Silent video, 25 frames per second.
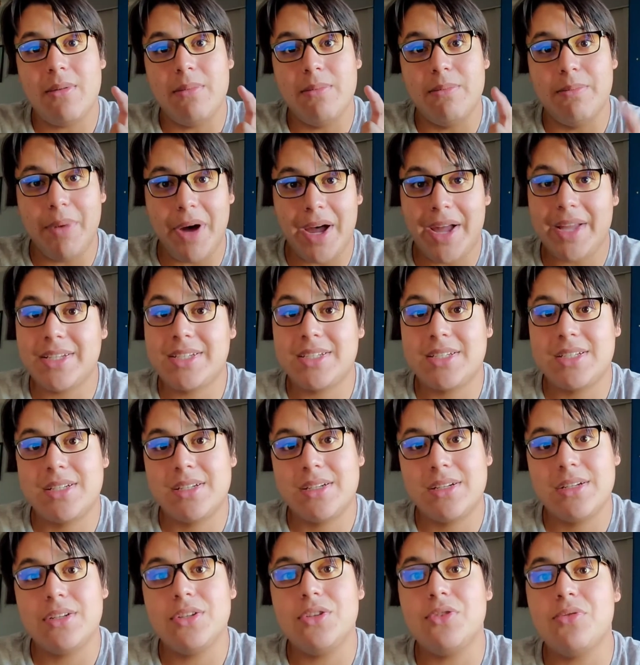But
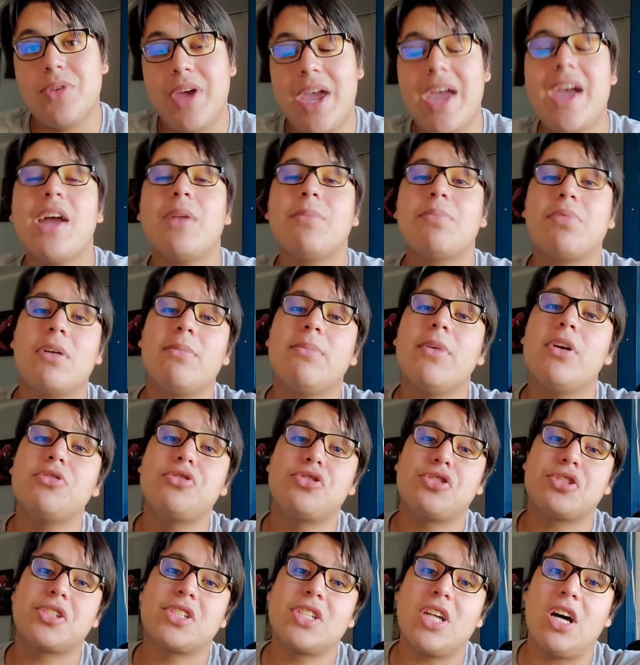you can promote
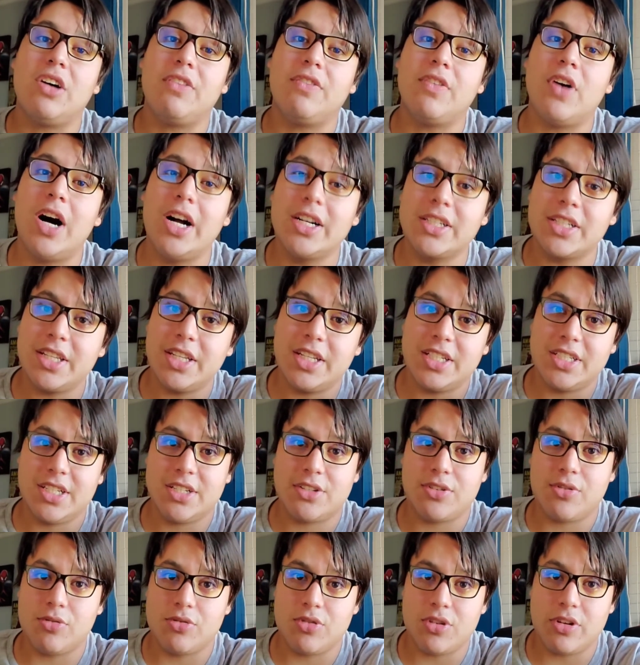yourself onto these
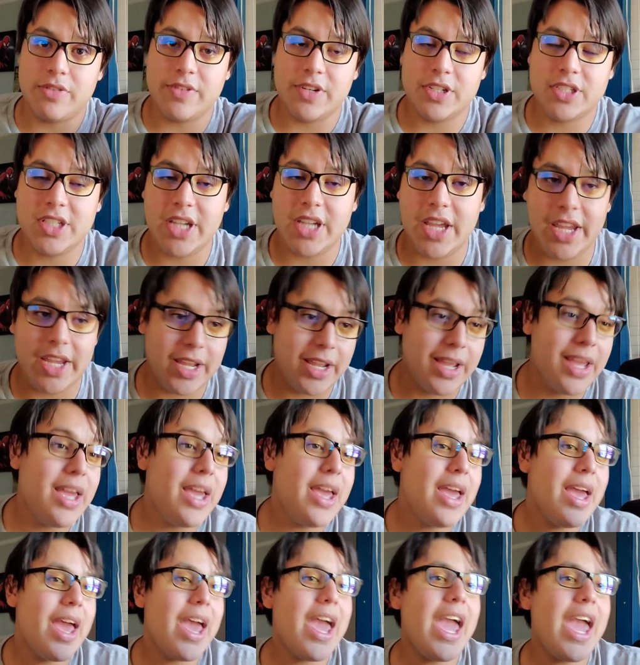Discord servers saying,
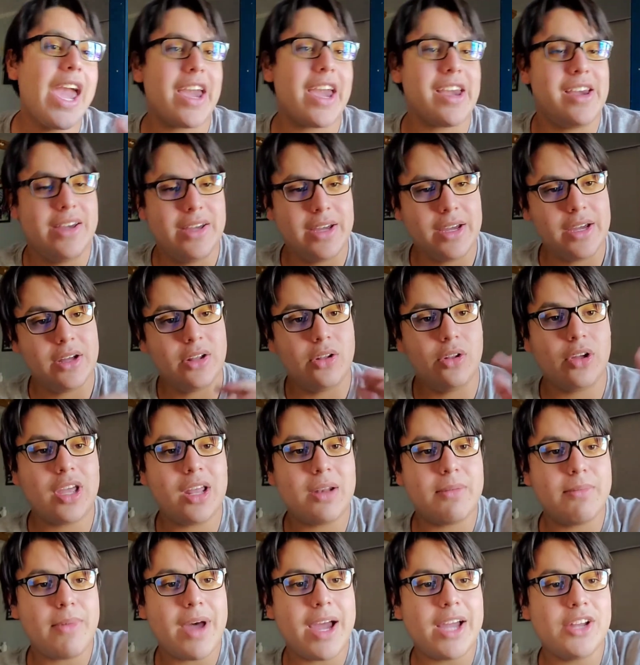hey, look
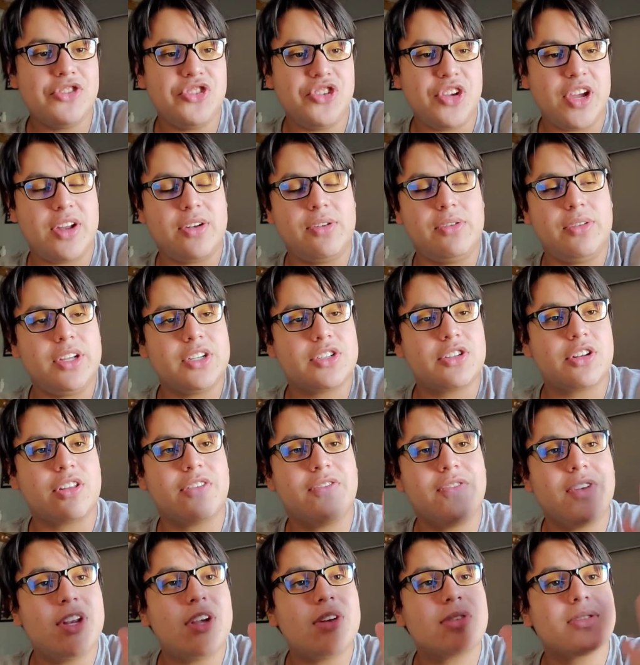at my channel, these are the
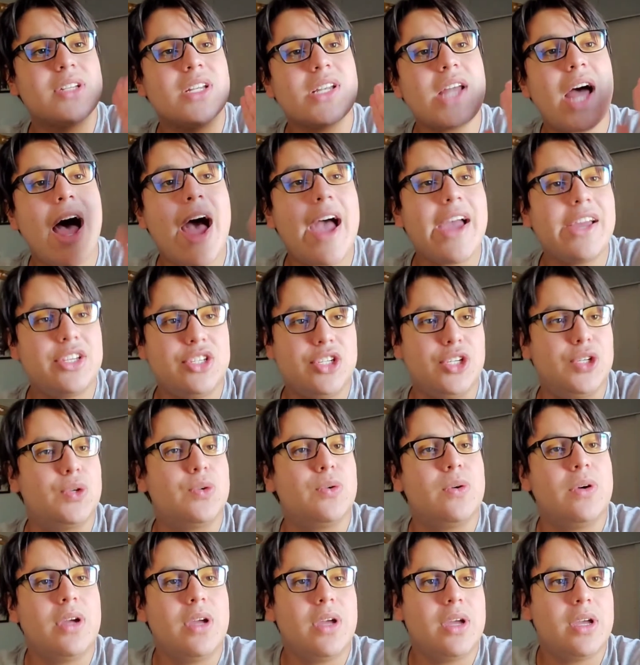videos that I
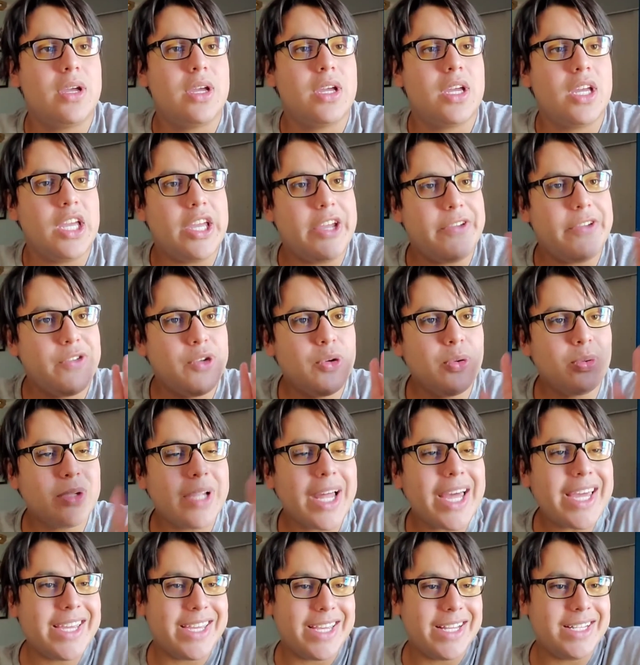do. If you
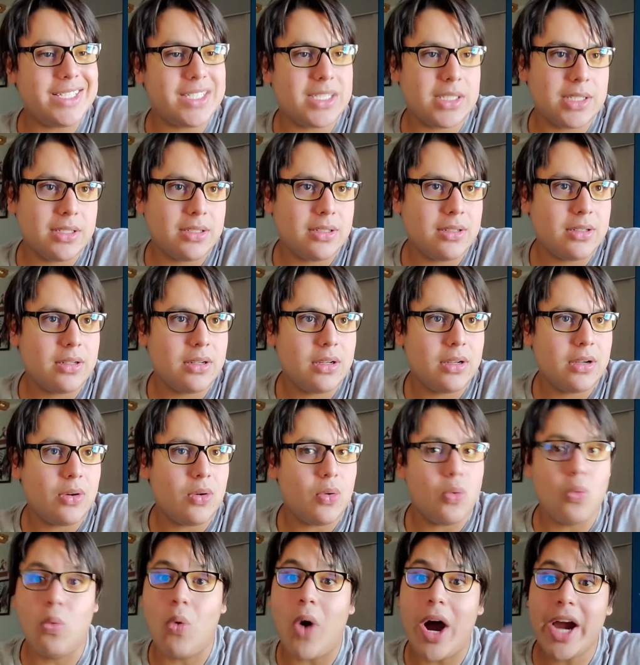like it,
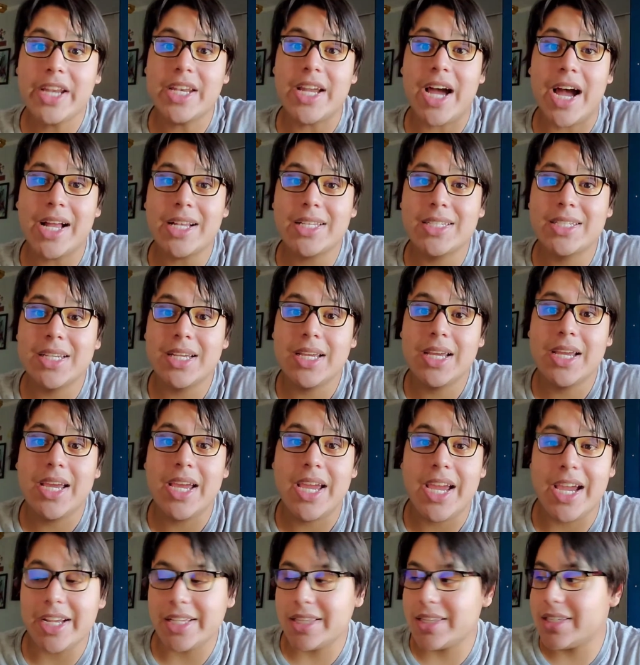why not
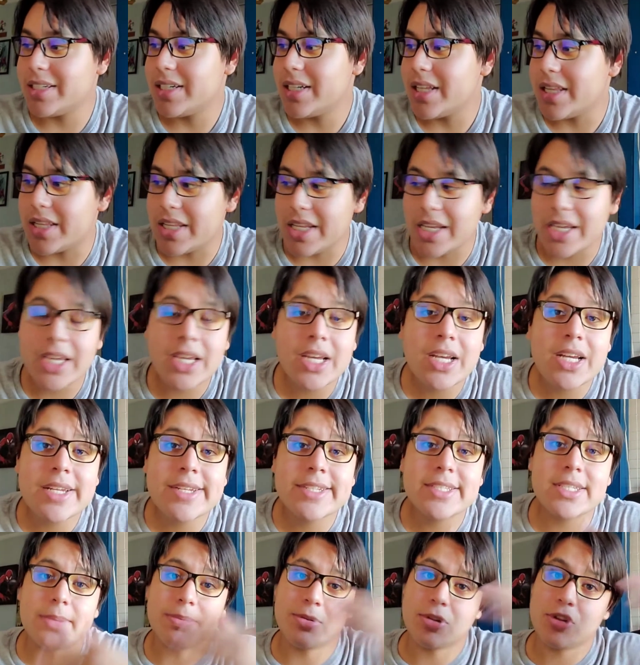hit the
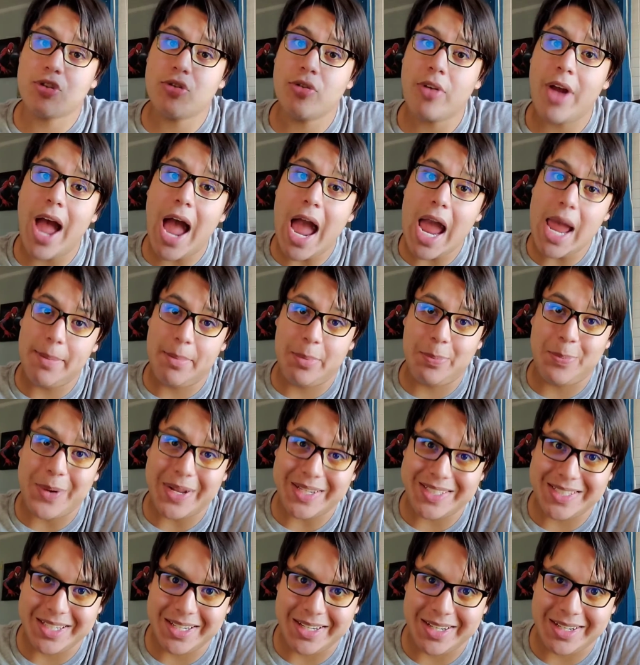subscribe
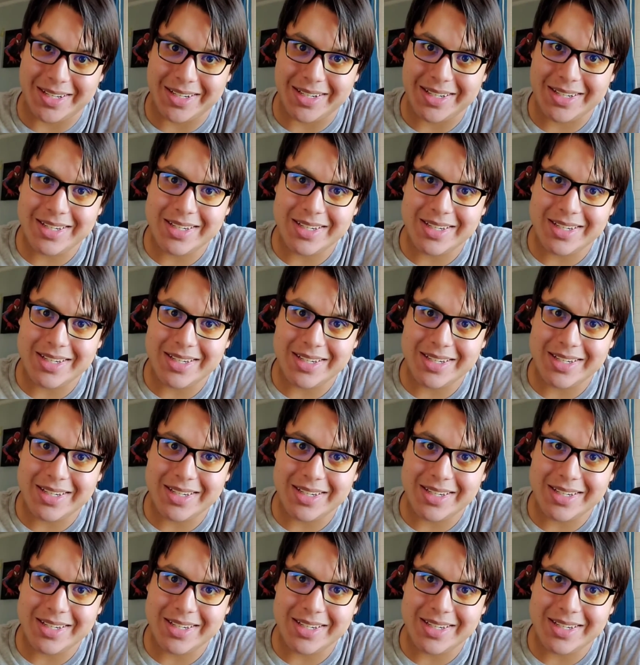button?